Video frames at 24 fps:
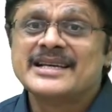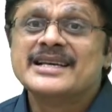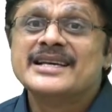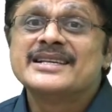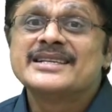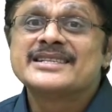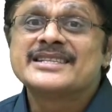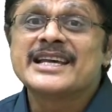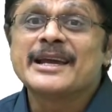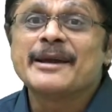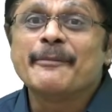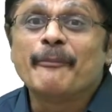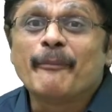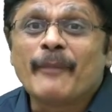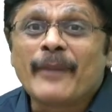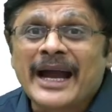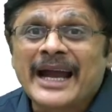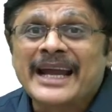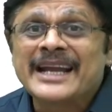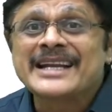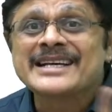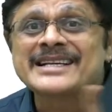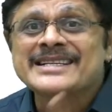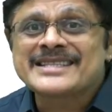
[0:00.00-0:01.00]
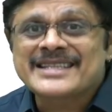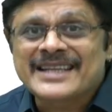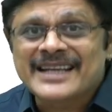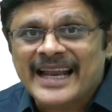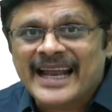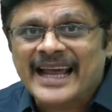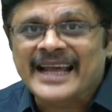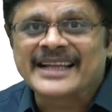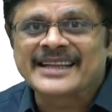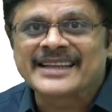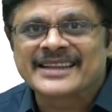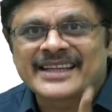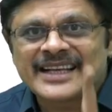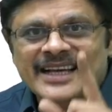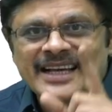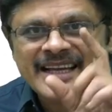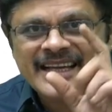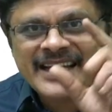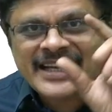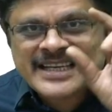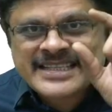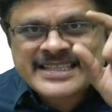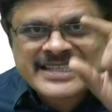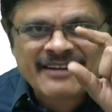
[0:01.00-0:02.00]
see, minus length
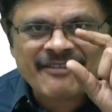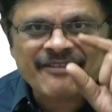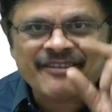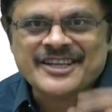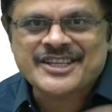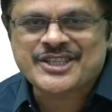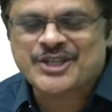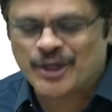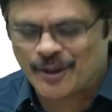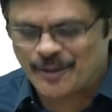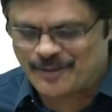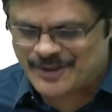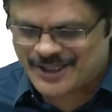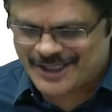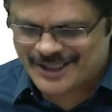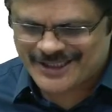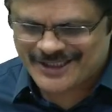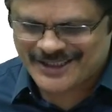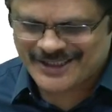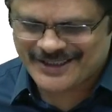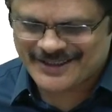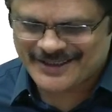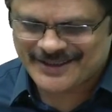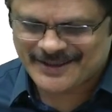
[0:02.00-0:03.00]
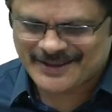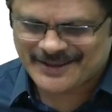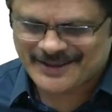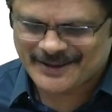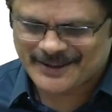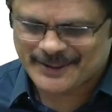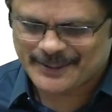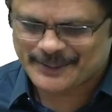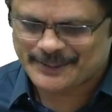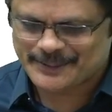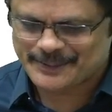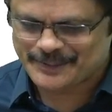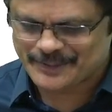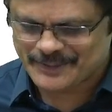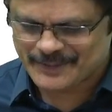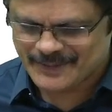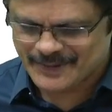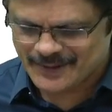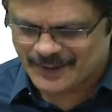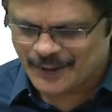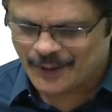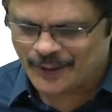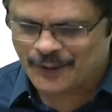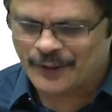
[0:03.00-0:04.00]
is the first object.
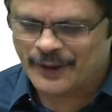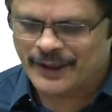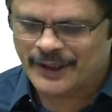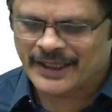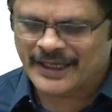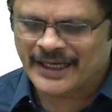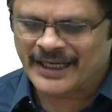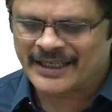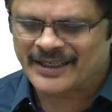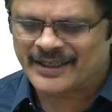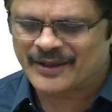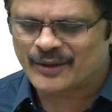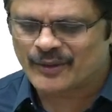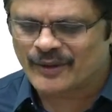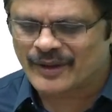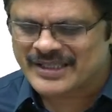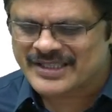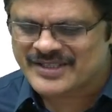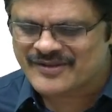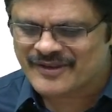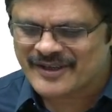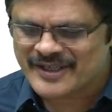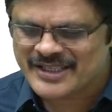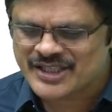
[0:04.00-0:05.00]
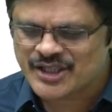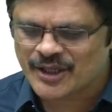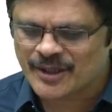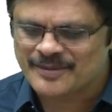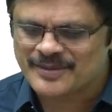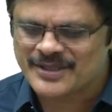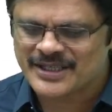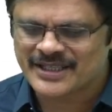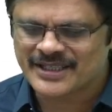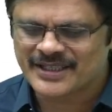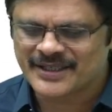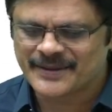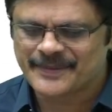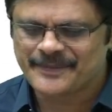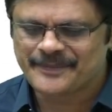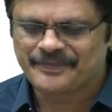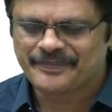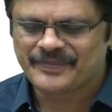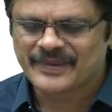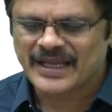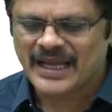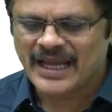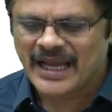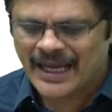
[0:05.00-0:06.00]
You are going to get first object.
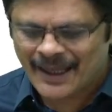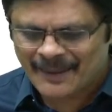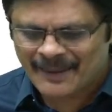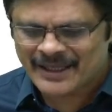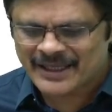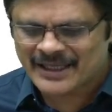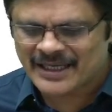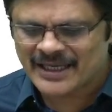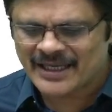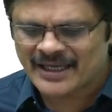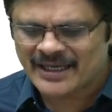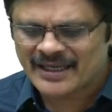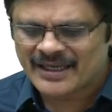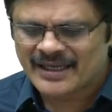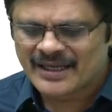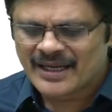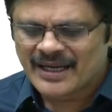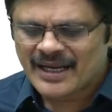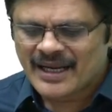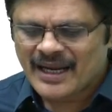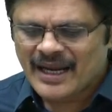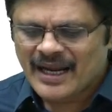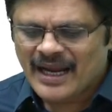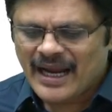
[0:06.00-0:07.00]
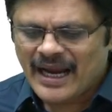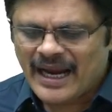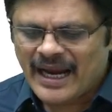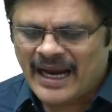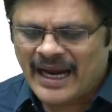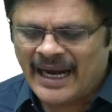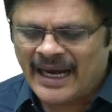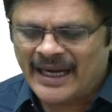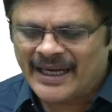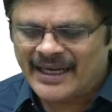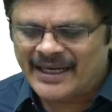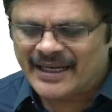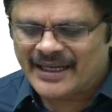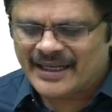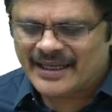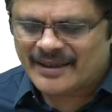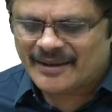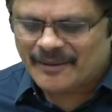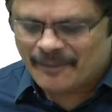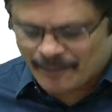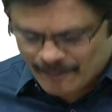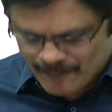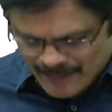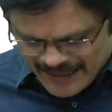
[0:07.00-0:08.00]
Am I clear? And
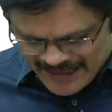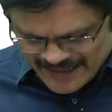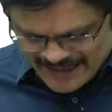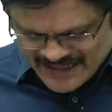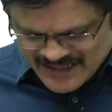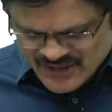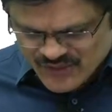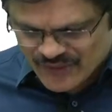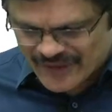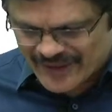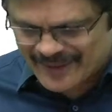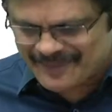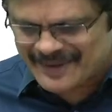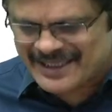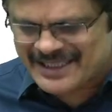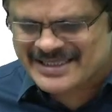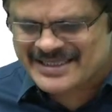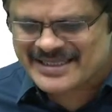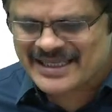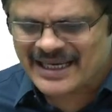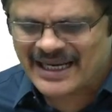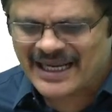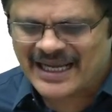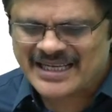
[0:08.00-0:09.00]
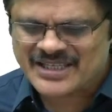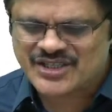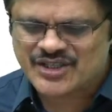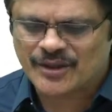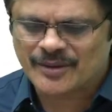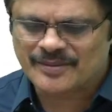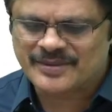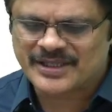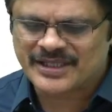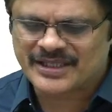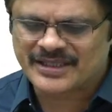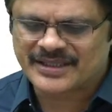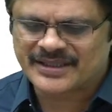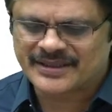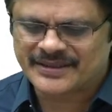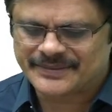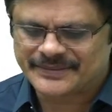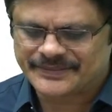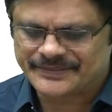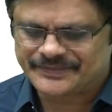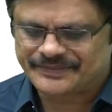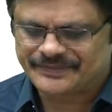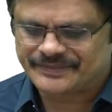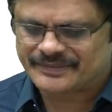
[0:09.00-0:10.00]
-1 means the last object.
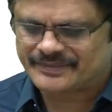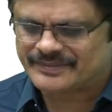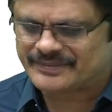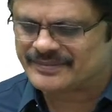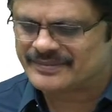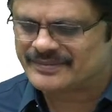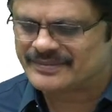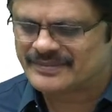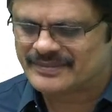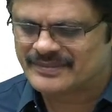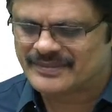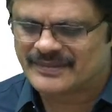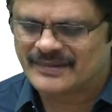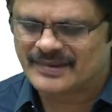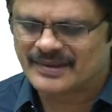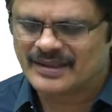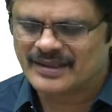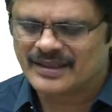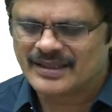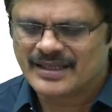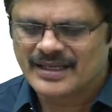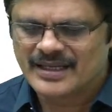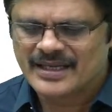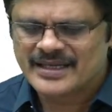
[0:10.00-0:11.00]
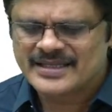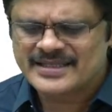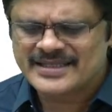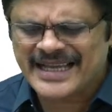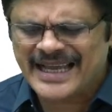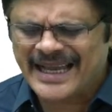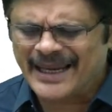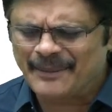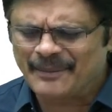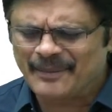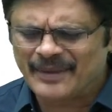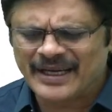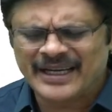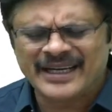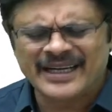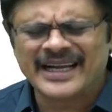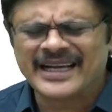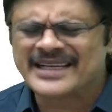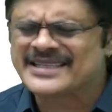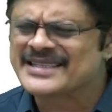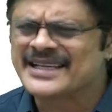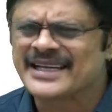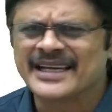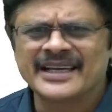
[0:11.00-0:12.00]
Same
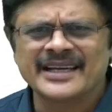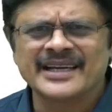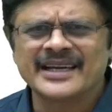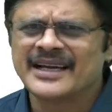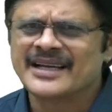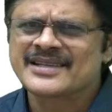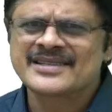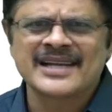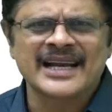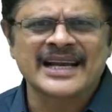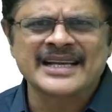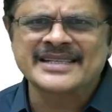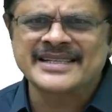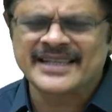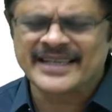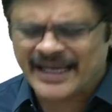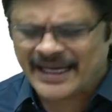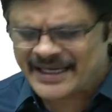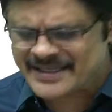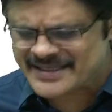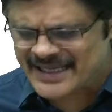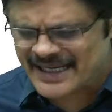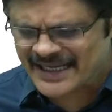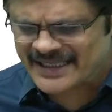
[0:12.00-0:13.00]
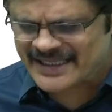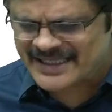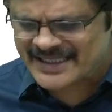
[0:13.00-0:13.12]
indexing, slicing, exactly